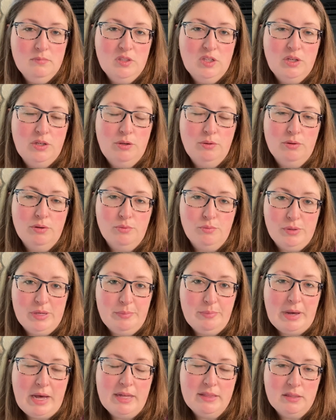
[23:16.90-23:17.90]
you can
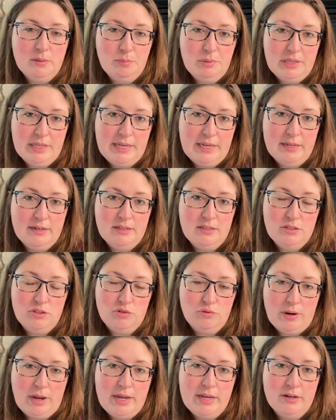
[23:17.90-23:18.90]
repot the plant in
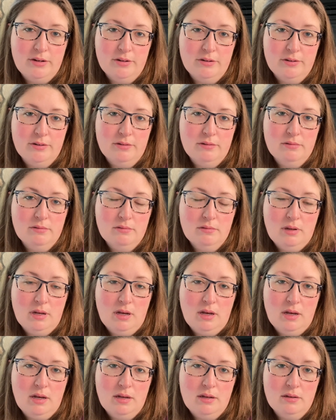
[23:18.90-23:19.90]
drier
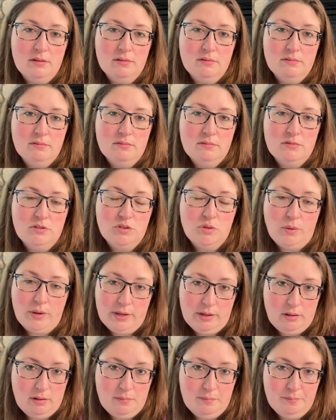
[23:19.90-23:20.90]

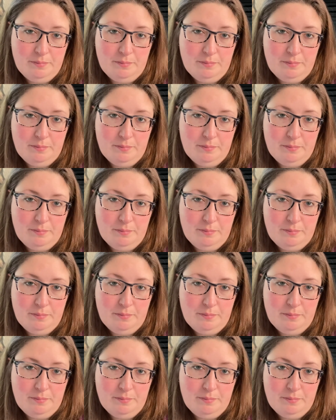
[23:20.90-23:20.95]
soil.